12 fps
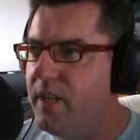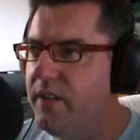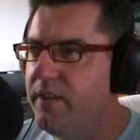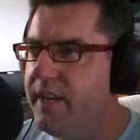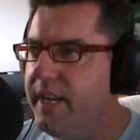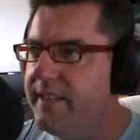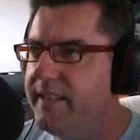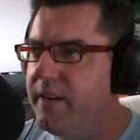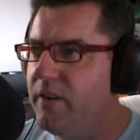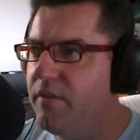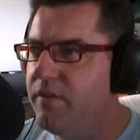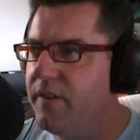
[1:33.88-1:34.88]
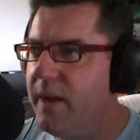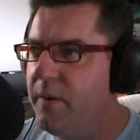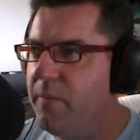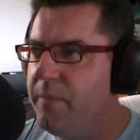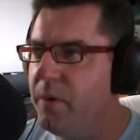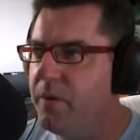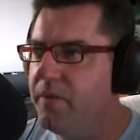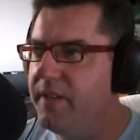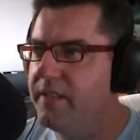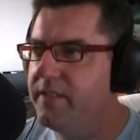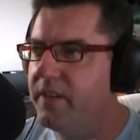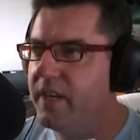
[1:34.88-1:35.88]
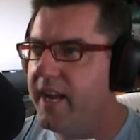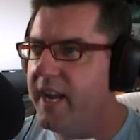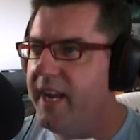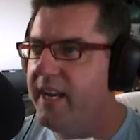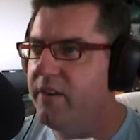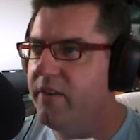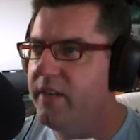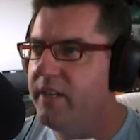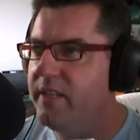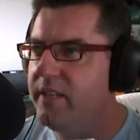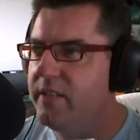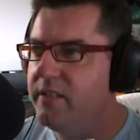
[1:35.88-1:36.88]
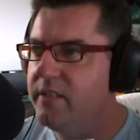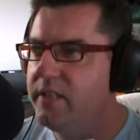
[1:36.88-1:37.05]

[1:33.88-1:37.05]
take that off and we put this Kangaroo in,